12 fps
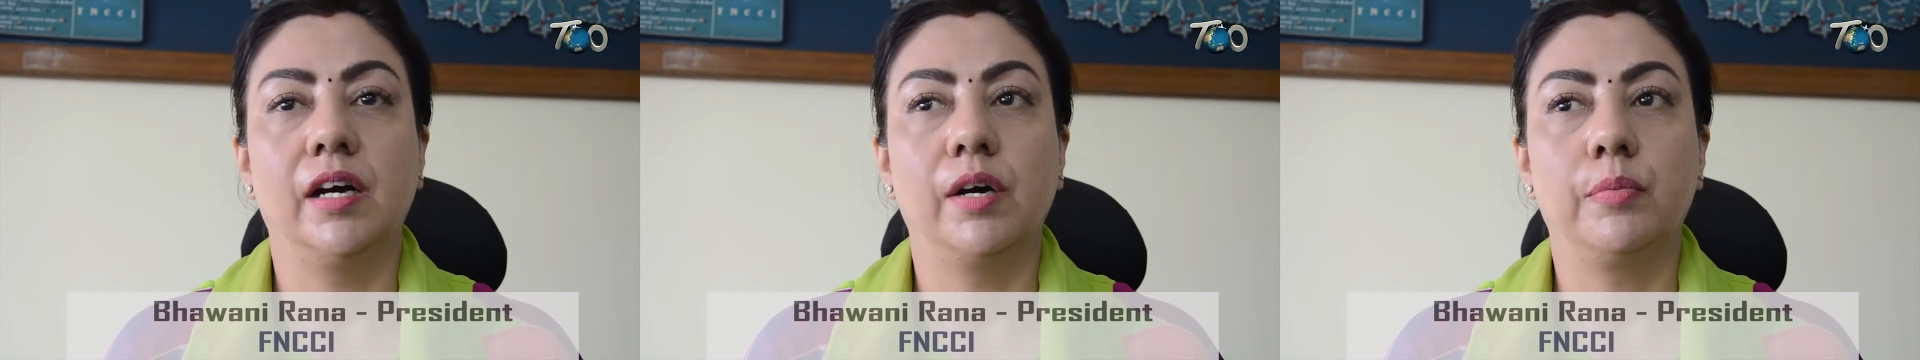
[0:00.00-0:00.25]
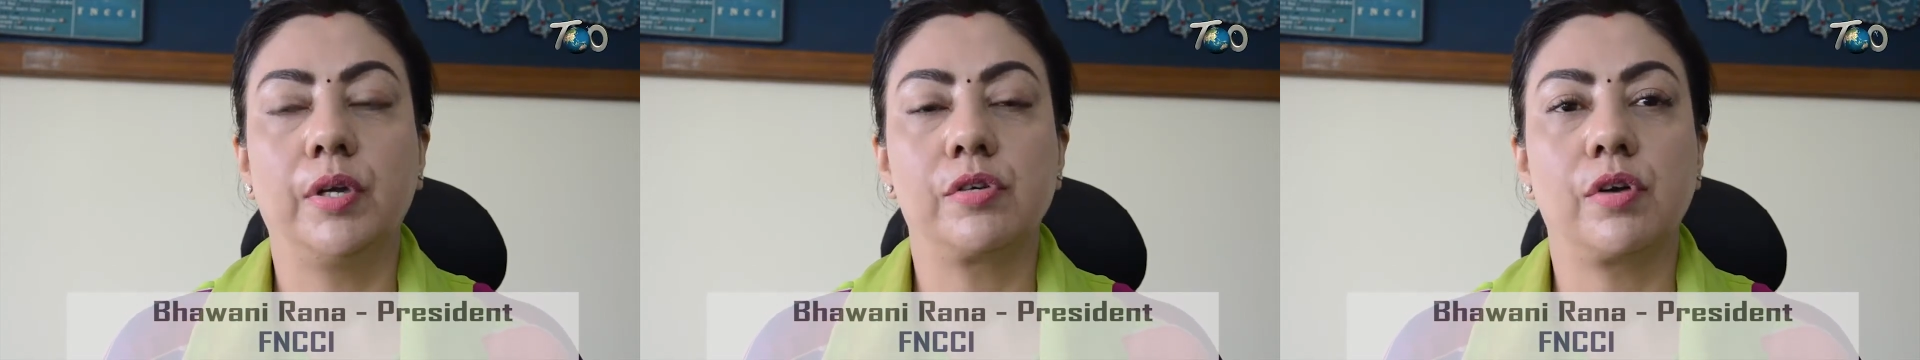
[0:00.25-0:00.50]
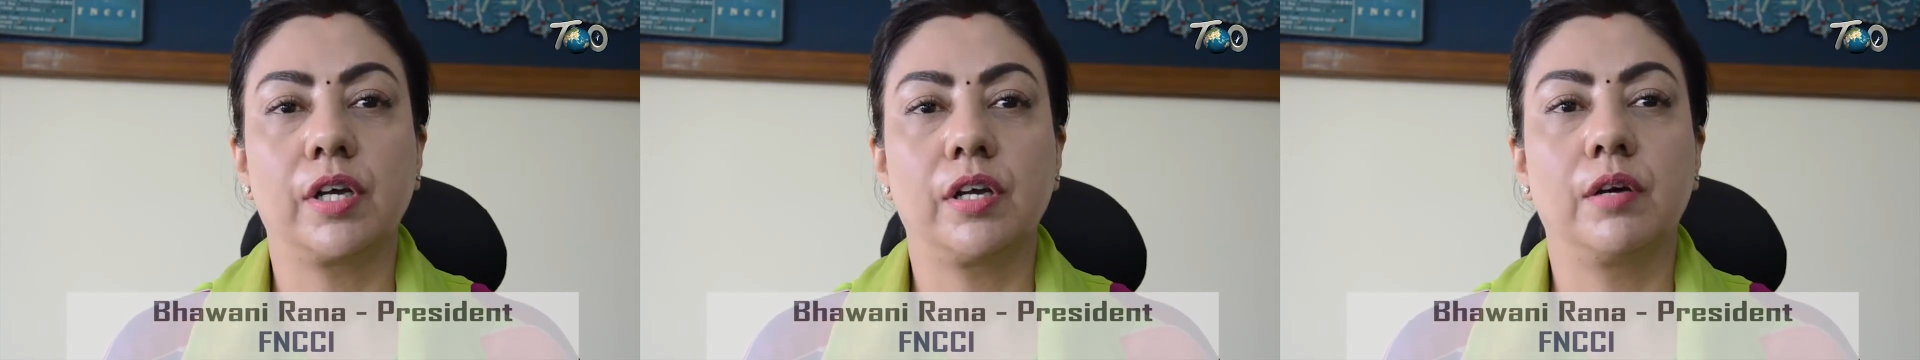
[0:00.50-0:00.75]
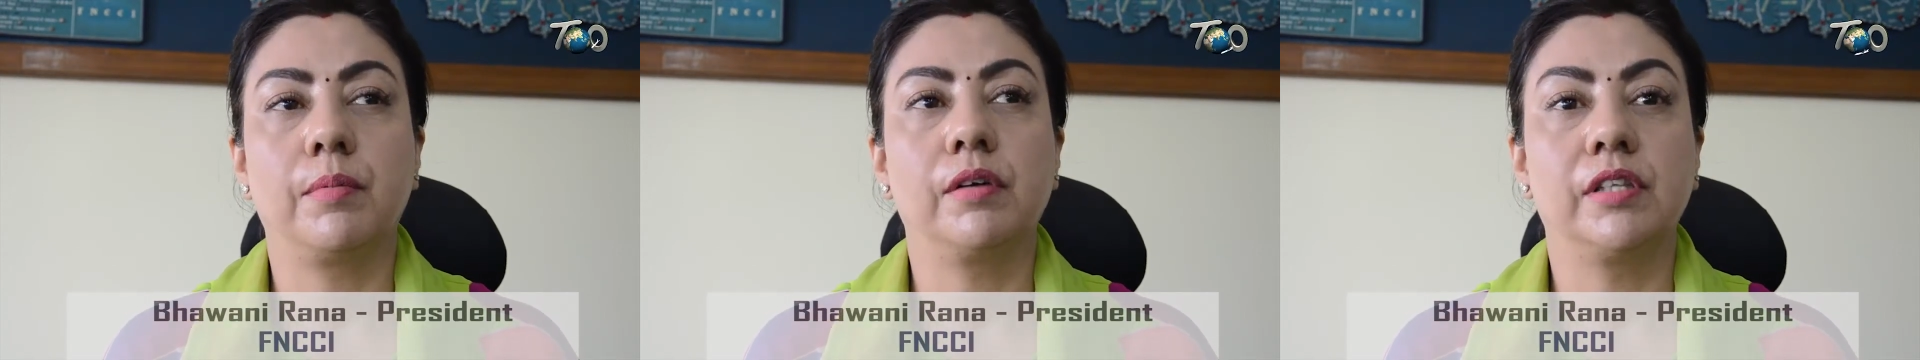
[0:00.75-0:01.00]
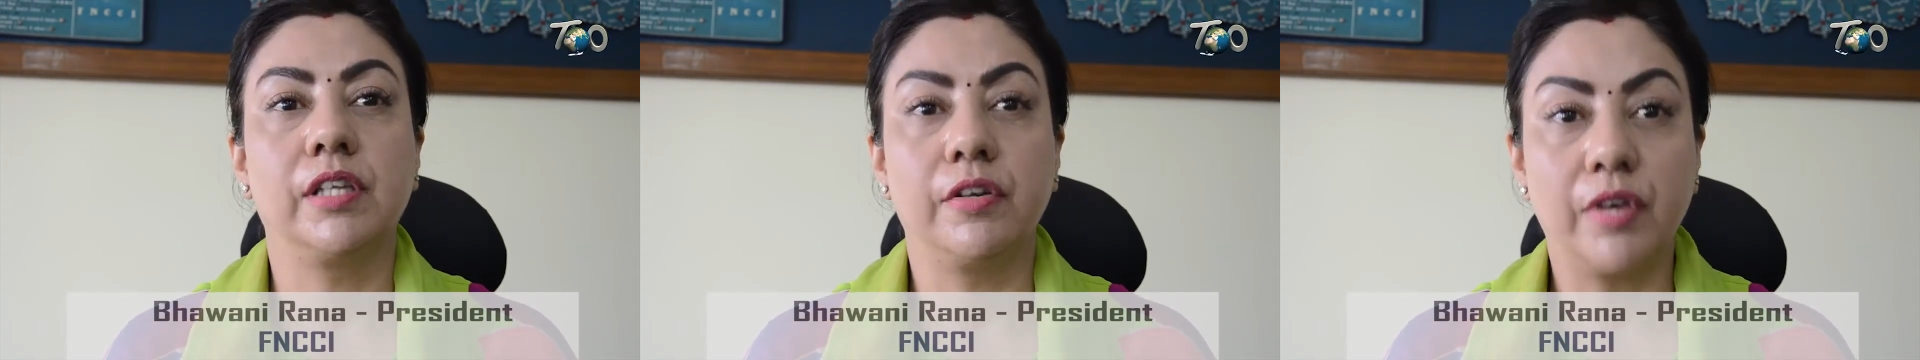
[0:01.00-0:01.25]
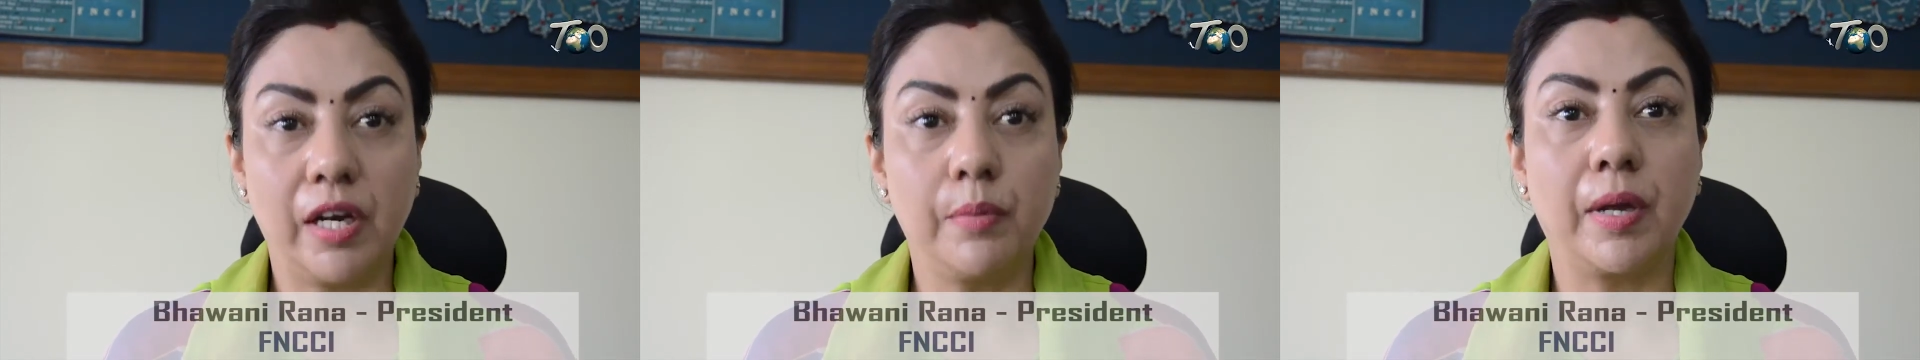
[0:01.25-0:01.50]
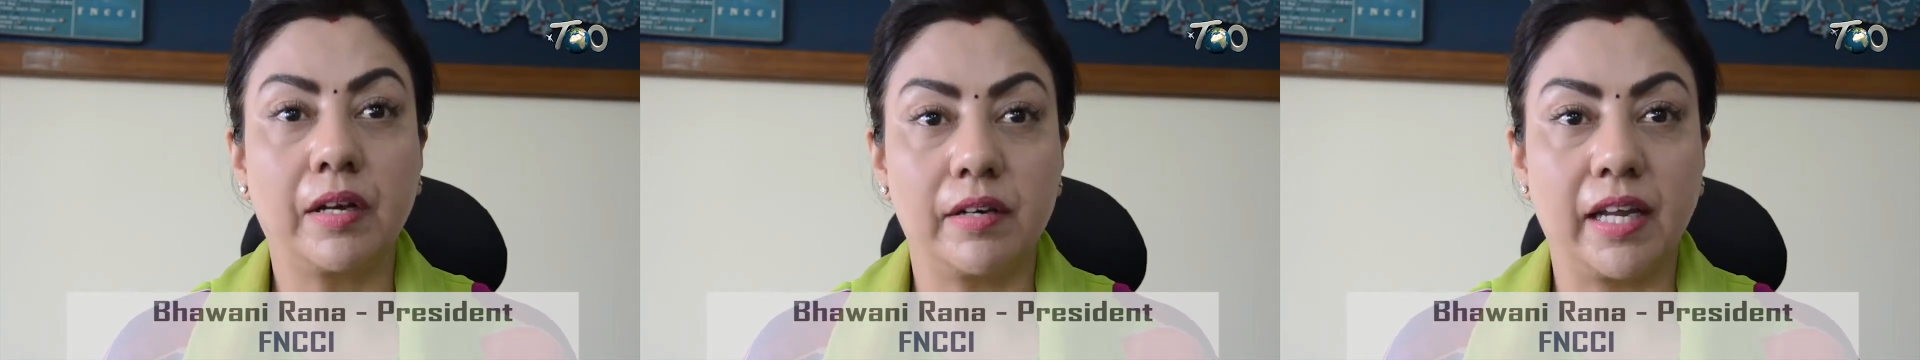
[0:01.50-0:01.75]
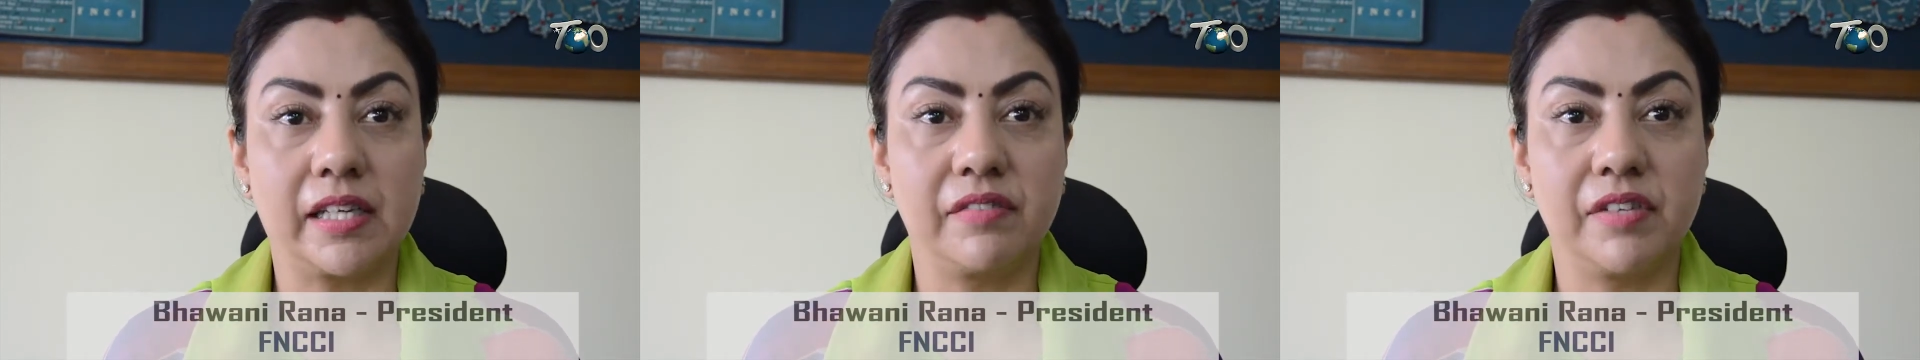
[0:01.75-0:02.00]
we're talking about the railway
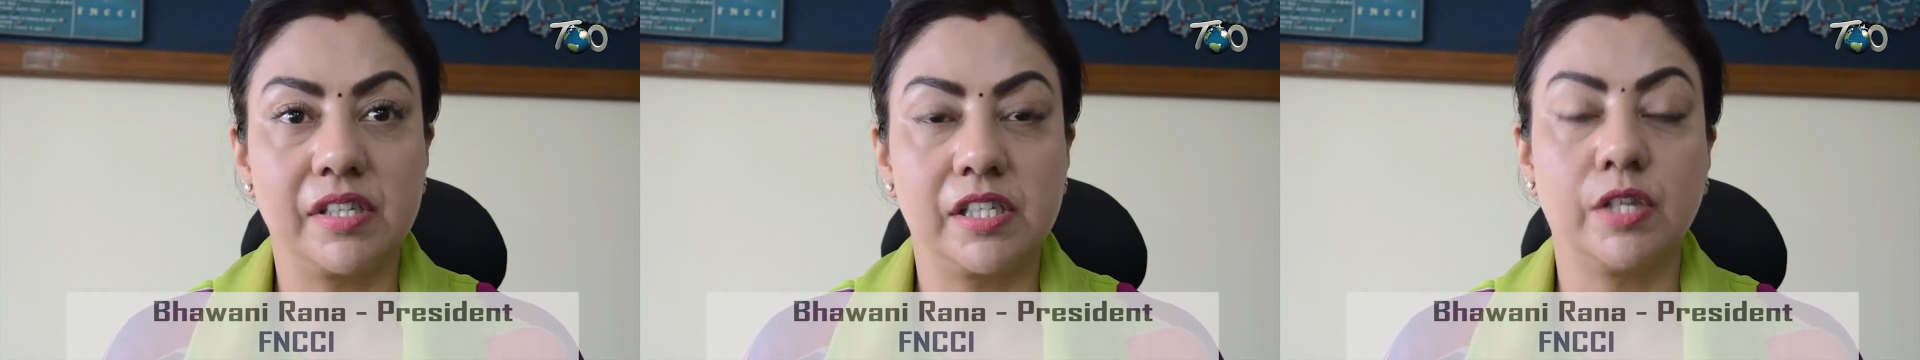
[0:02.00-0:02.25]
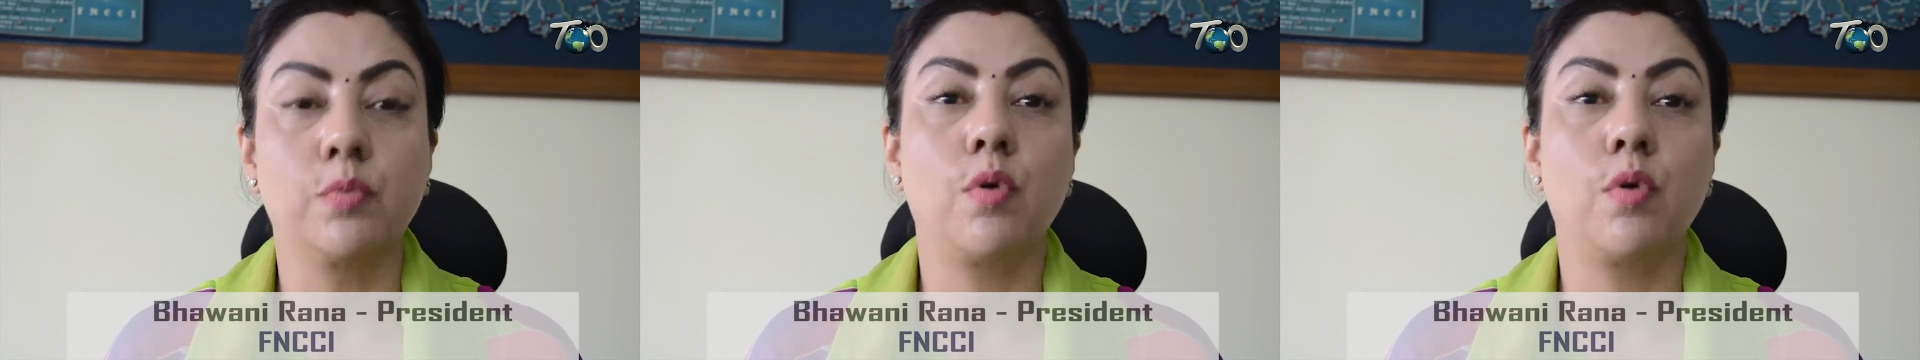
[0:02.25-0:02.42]
connectivity,